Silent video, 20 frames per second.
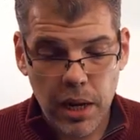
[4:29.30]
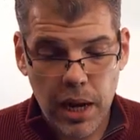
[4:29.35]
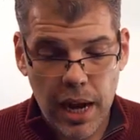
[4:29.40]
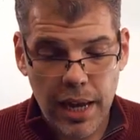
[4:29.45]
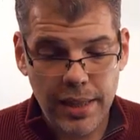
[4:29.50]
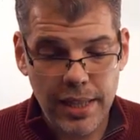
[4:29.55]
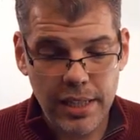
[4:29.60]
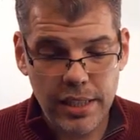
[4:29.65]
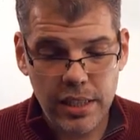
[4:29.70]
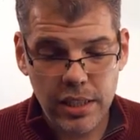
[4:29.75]

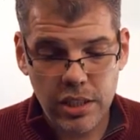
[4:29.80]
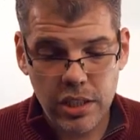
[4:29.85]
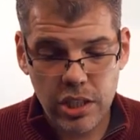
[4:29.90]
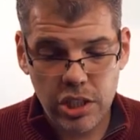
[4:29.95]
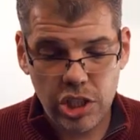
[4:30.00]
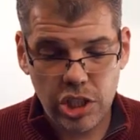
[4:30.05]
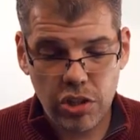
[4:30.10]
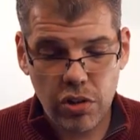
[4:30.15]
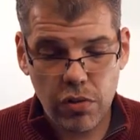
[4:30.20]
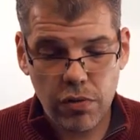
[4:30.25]
And this is the
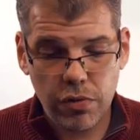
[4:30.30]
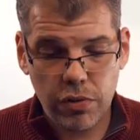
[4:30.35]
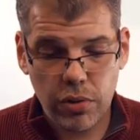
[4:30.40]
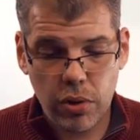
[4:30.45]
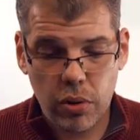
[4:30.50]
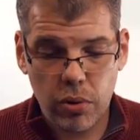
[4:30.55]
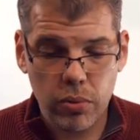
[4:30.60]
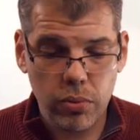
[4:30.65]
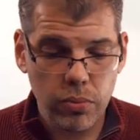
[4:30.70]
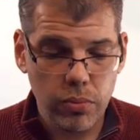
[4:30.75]
shear
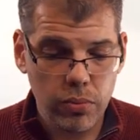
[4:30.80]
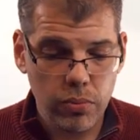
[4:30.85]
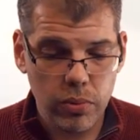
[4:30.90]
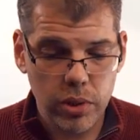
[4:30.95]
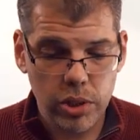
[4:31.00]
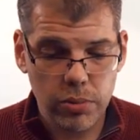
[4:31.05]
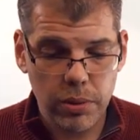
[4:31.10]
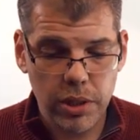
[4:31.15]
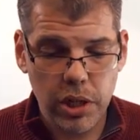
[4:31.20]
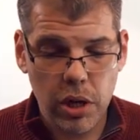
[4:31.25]
flow,
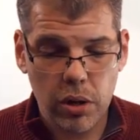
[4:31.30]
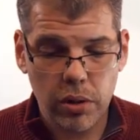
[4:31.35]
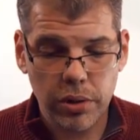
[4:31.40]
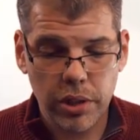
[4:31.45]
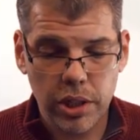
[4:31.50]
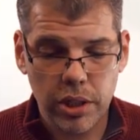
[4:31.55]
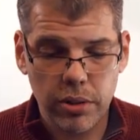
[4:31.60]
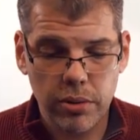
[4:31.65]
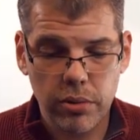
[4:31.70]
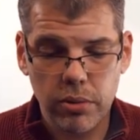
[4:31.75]
which we call
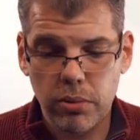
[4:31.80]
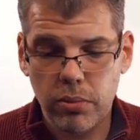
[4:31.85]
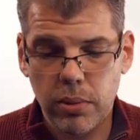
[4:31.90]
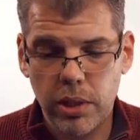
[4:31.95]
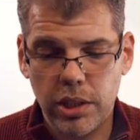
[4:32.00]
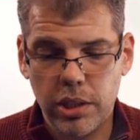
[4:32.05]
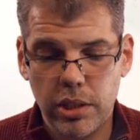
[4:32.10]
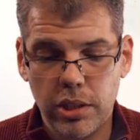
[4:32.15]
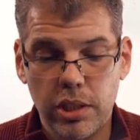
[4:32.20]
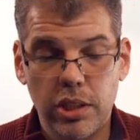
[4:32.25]
Q,
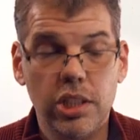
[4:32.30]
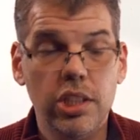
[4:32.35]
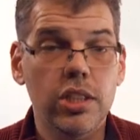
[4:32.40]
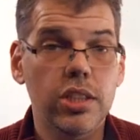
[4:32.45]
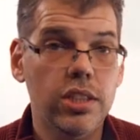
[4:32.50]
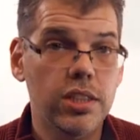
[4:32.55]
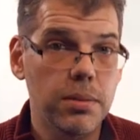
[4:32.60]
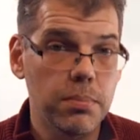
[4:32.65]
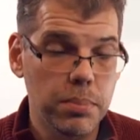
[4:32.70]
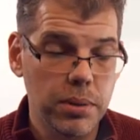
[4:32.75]
which is
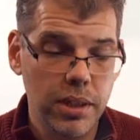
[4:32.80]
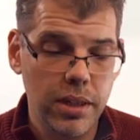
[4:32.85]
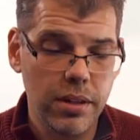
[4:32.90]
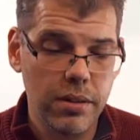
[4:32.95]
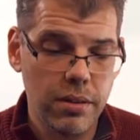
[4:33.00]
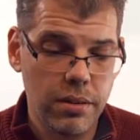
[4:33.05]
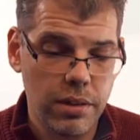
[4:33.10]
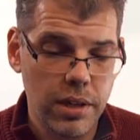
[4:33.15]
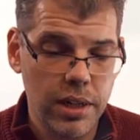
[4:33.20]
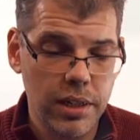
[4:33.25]
just simply
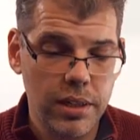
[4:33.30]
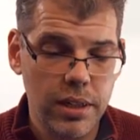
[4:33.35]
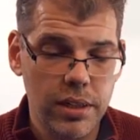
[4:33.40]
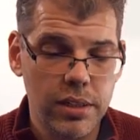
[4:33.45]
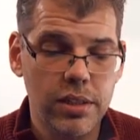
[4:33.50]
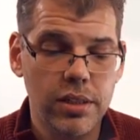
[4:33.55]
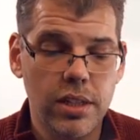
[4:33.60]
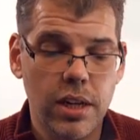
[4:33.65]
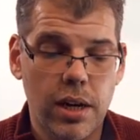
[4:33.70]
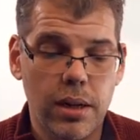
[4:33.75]

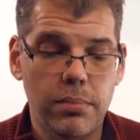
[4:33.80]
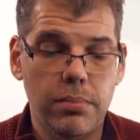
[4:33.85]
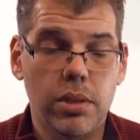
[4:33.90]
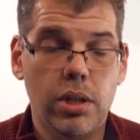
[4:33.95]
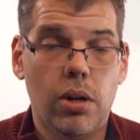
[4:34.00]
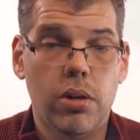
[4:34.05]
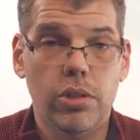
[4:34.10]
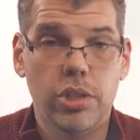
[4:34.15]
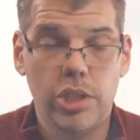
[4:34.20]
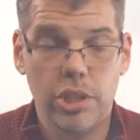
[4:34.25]
thickness times
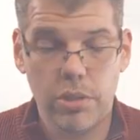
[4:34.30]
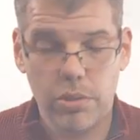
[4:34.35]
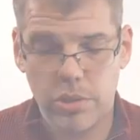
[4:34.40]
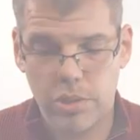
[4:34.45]
our shear